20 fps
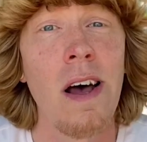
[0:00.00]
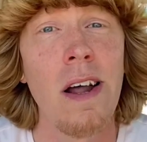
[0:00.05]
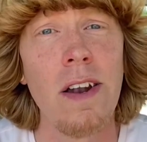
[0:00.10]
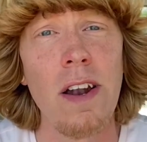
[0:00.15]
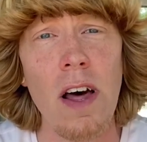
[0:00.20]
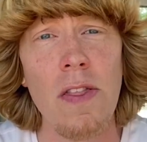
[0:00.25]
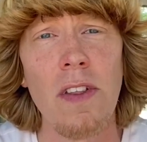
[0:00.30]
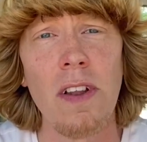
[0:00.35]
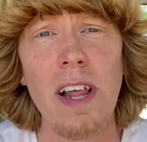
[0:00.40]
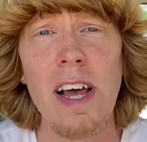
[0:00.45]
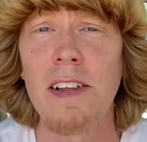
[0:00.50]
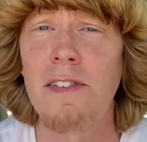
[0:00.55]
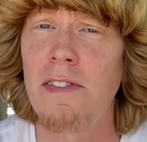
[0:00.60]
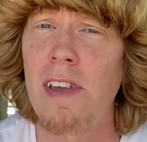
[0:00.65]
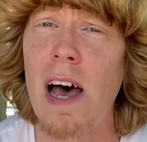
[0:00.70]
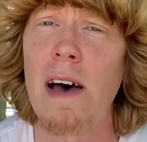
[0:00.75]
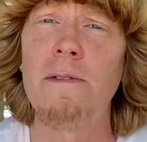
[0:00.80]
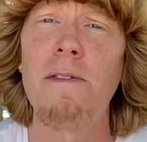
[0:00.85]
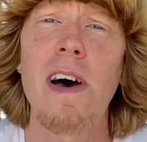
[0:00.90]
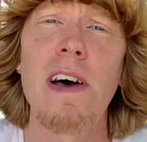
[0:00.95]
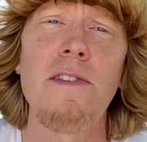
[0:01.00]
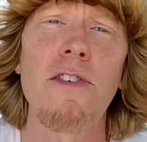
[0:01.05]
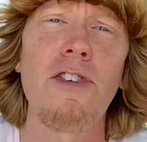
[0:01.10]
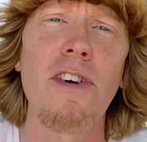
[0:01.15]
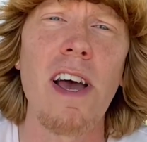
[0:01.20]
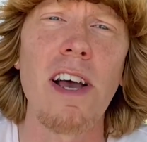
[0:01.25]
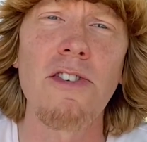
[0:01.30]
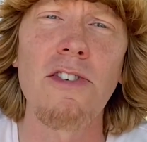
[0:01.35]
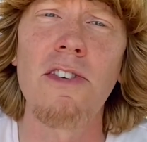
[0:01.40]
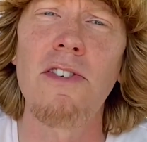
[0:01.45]
Nonetheless, top five
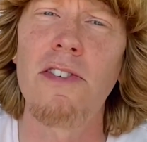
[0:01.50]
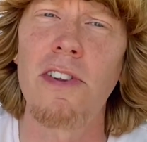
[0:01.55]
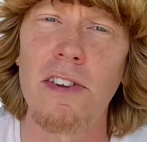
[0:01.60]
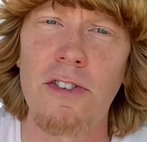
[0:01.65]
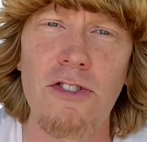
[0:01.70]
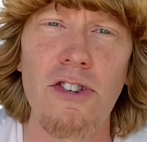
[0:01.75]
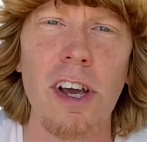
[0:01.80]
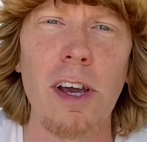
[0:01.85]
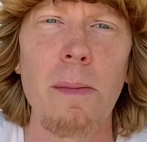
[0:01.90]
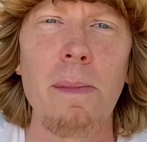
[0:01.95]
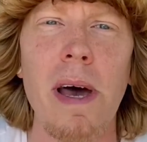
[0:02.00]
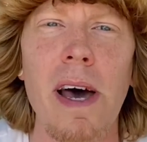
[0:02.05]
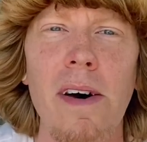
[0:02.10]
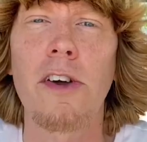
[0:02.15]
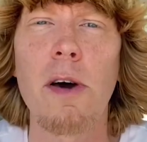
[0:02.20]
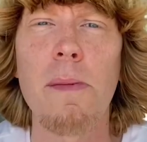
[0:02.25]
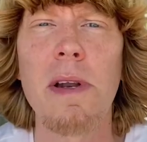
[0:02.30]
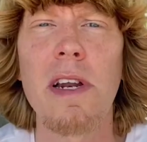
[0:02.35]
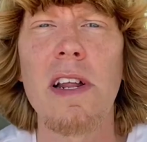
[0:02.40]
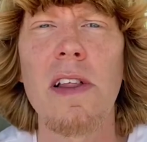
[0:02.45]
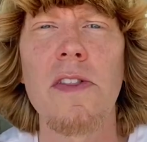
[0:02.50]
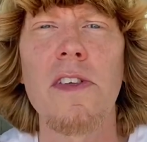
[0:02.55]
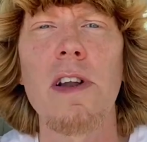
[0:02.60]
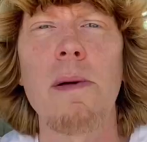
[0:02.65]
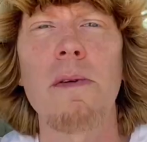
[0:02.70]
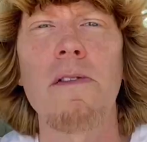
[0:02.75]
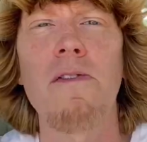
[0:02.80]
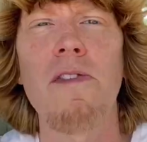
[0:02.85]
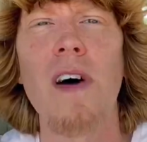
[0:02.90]
attractions, let's check them out. Coming in at the number